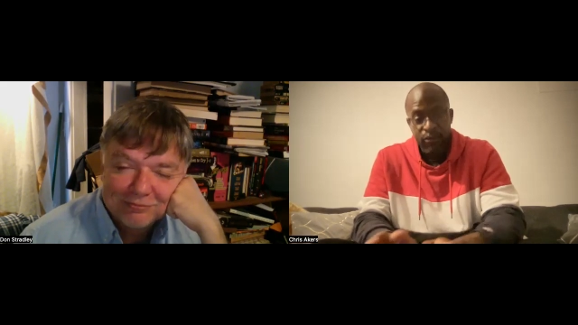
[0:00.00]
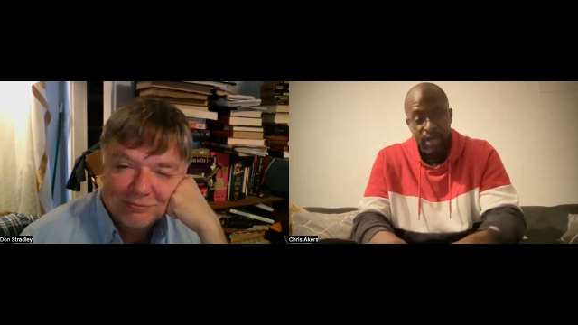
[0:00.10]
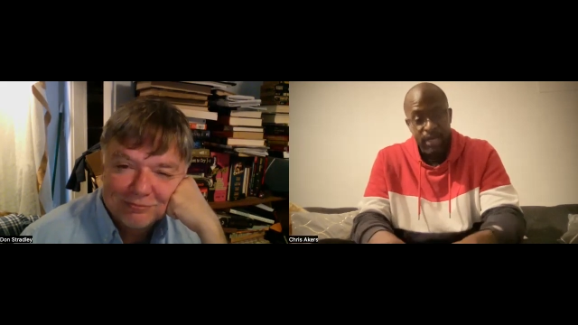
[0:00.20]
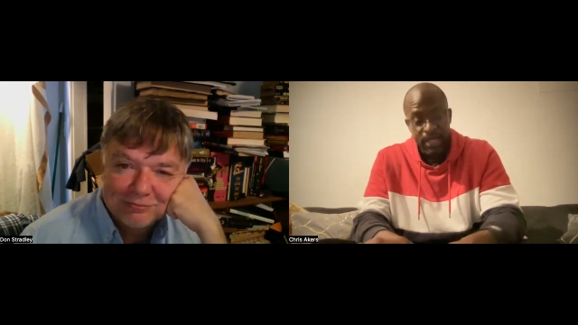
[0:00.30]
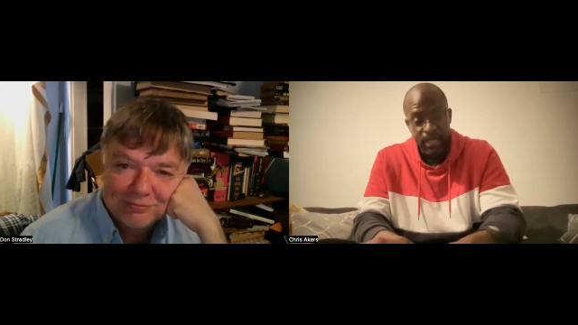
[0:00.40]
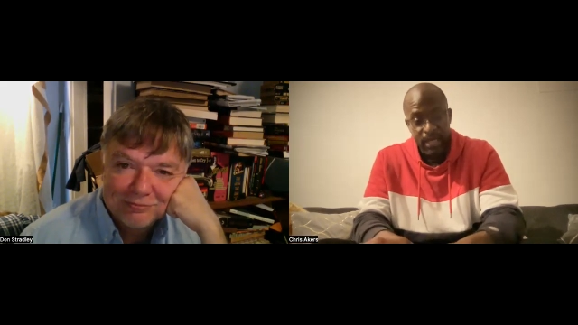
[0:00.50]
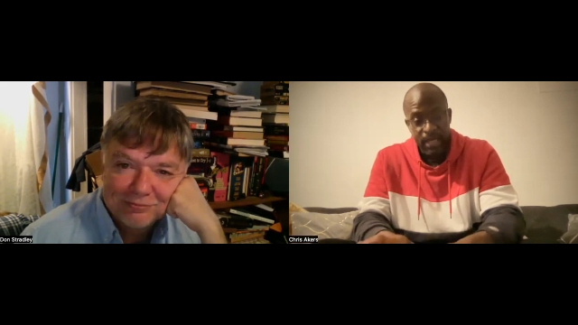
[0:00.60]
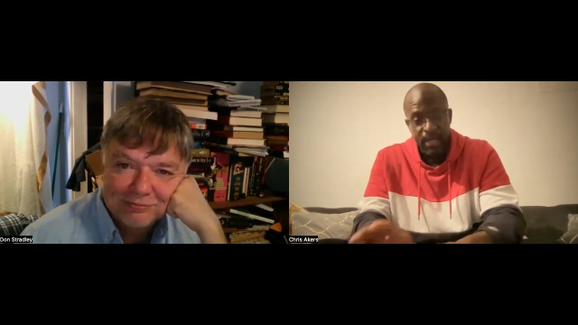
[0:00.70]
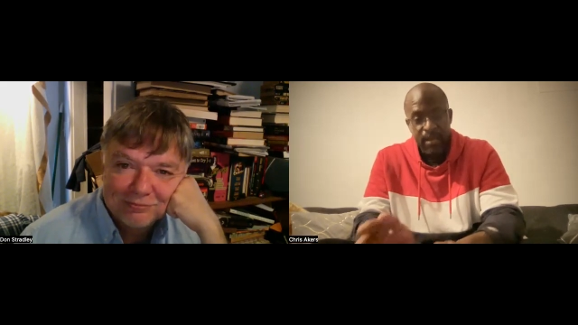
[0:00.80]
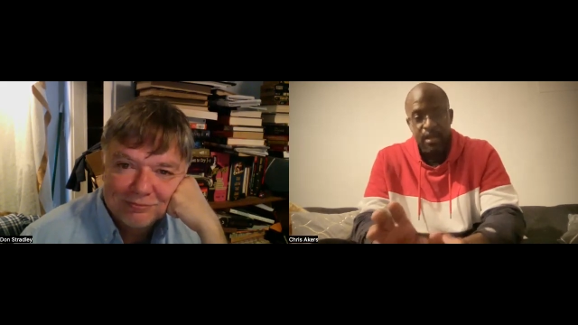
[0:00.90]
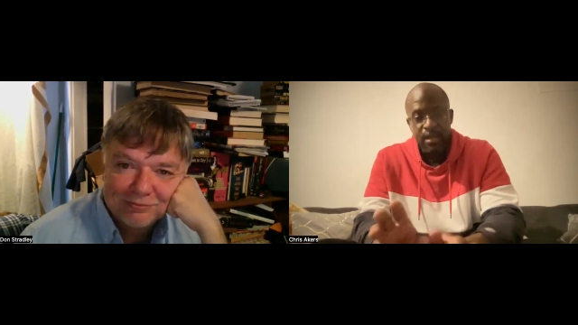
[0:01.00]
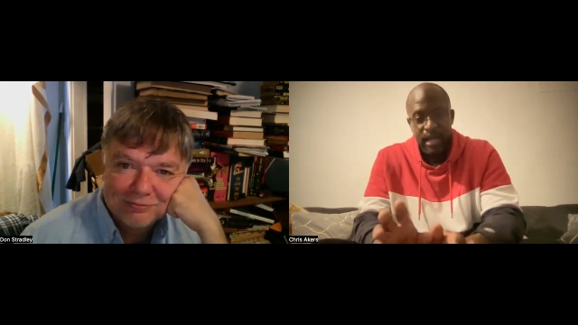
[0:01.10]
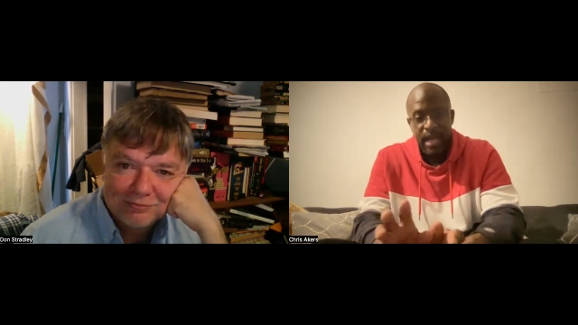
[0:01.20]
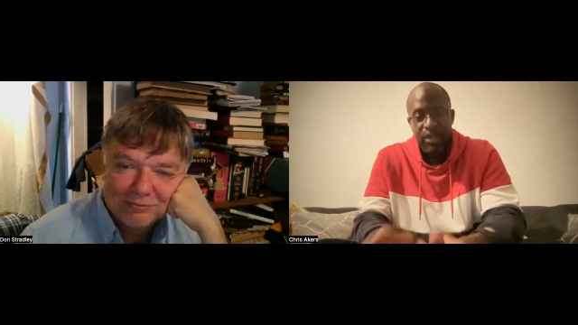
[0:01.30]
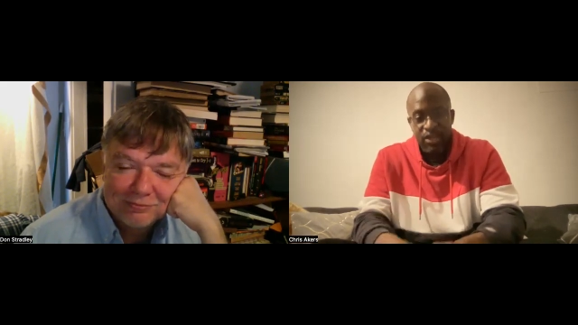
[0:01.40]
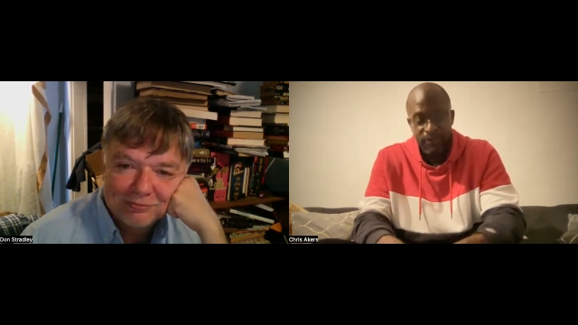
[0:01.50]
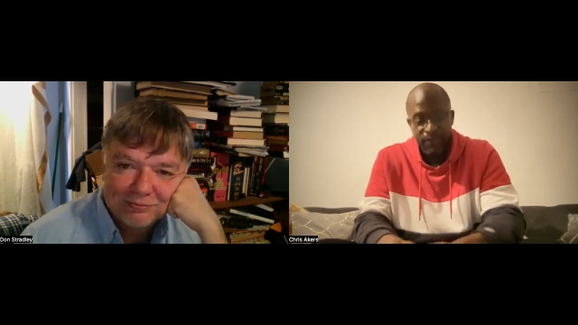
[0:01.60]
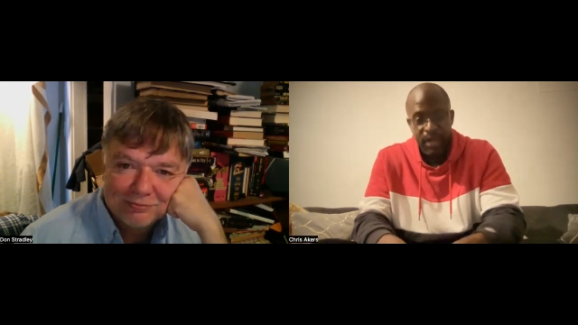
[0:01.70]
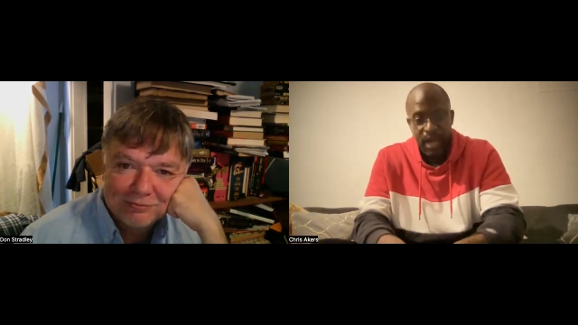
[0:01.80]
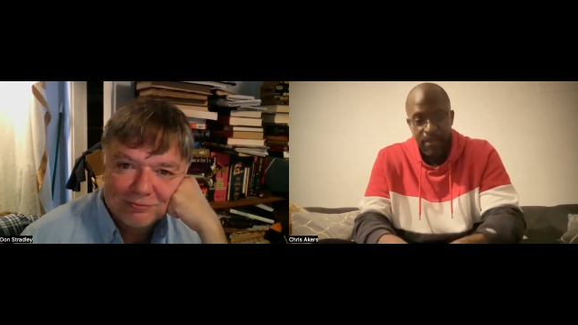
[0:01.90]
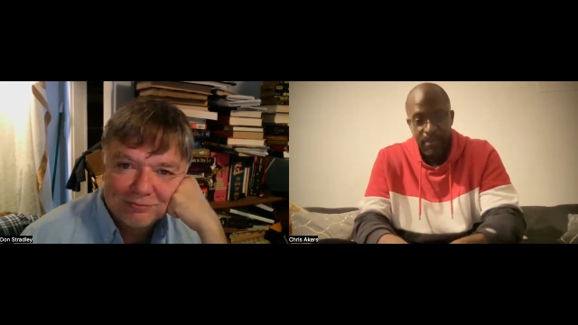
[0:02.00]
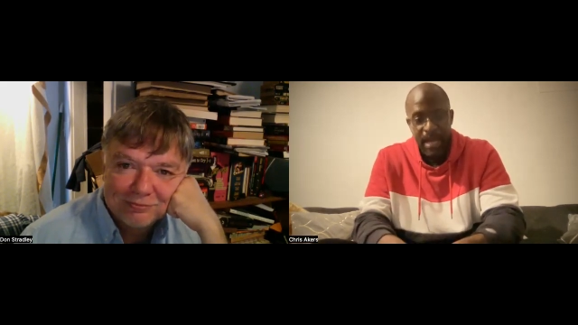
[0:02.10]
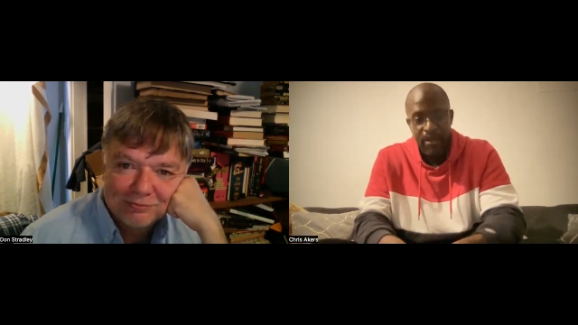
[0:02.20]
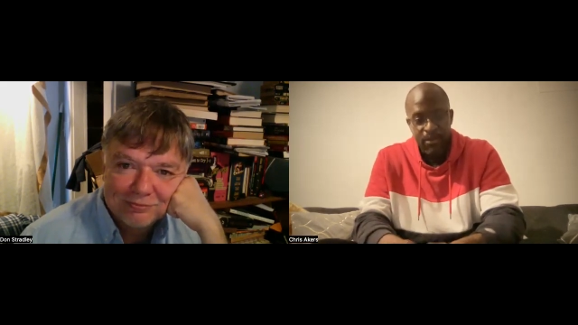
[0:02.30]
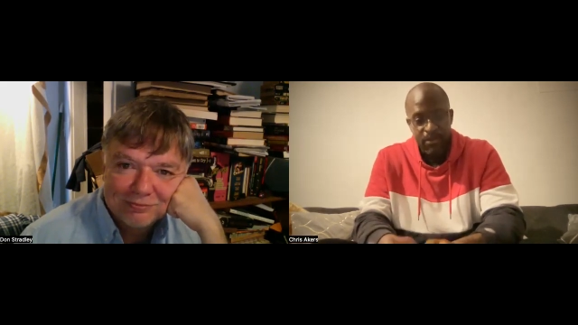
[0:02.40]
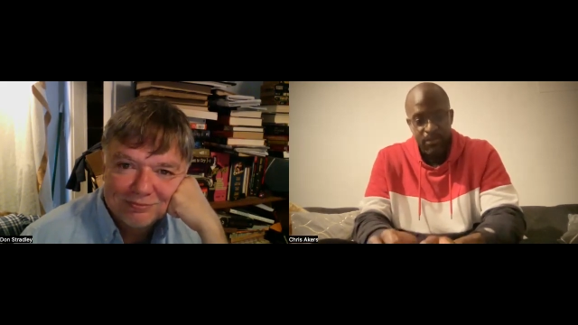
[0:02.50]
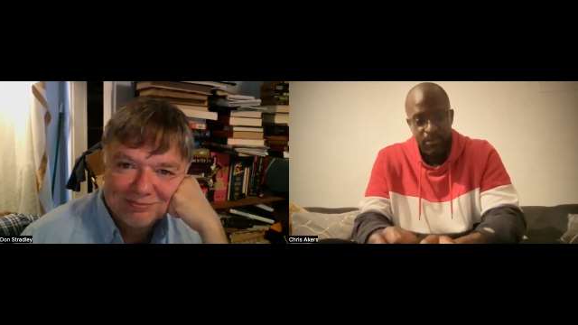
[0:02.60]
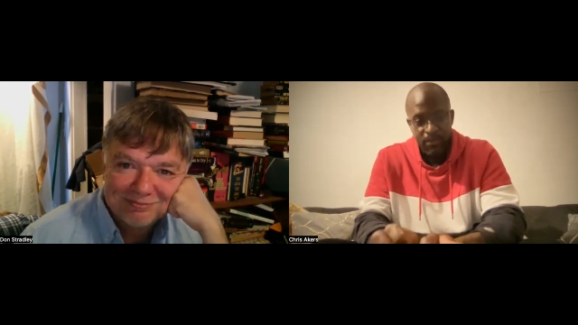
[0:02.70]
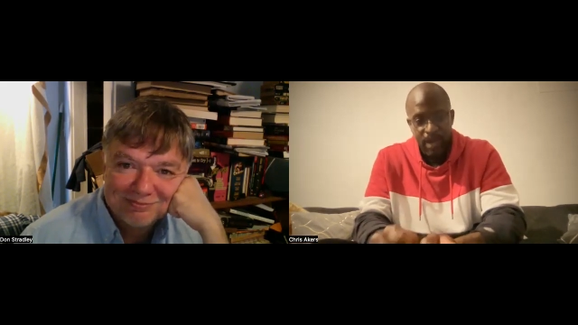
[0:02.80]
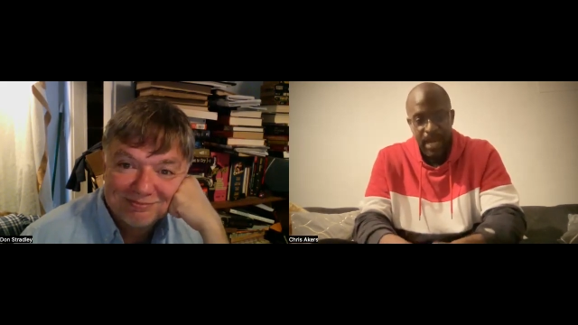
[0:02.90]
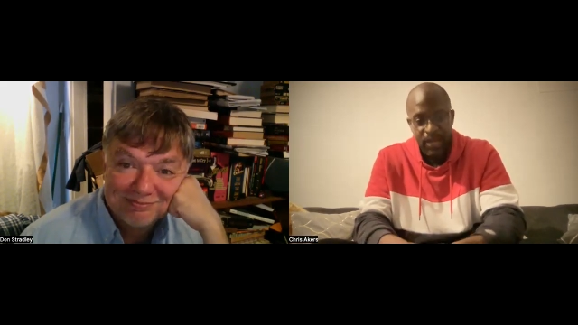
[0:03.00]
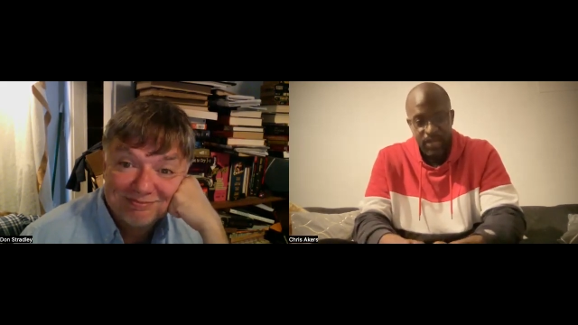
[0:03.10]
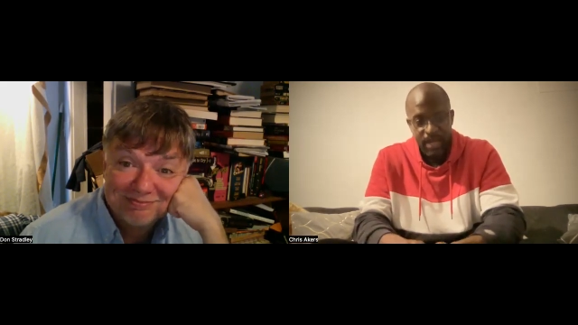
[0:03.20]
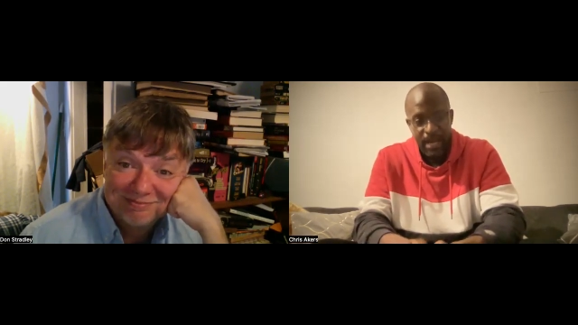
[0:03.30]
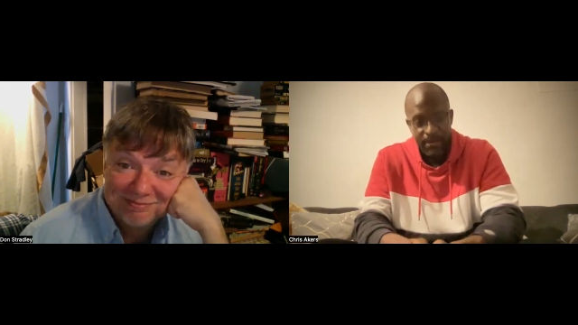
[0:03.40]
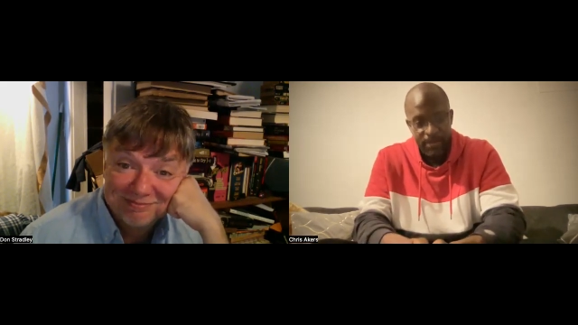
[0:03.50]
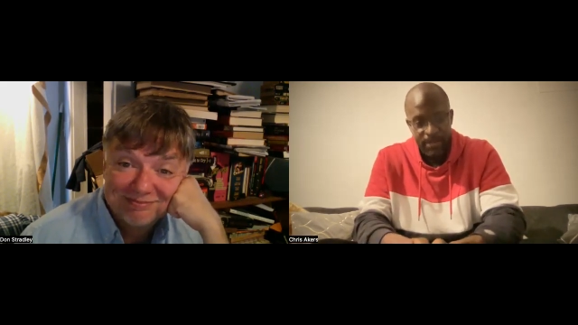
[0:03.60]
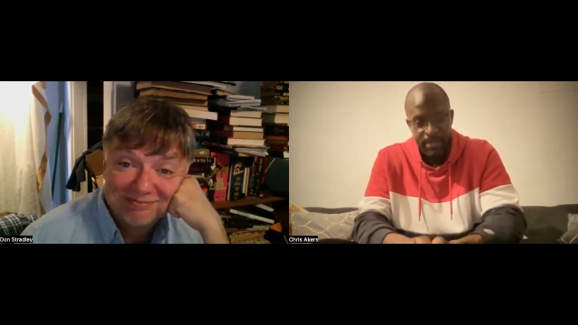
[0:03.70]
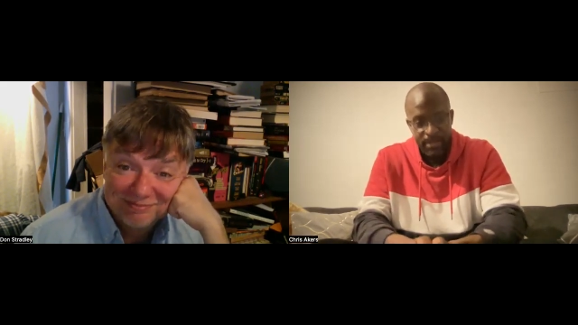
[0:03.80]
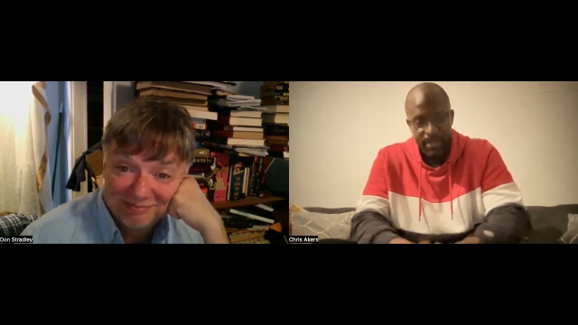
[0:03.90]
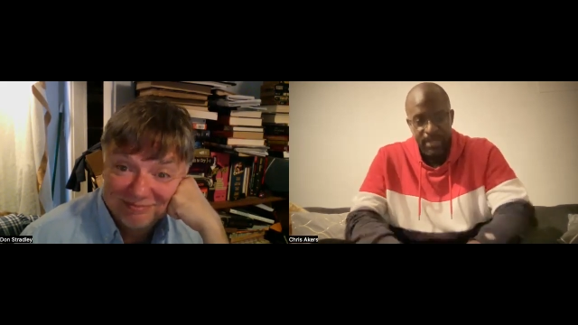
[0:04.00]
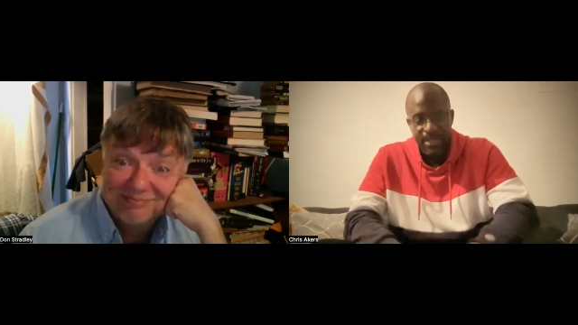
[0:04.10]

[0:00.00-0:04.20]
Speaker 1: ironically actually forgot about what actually happened.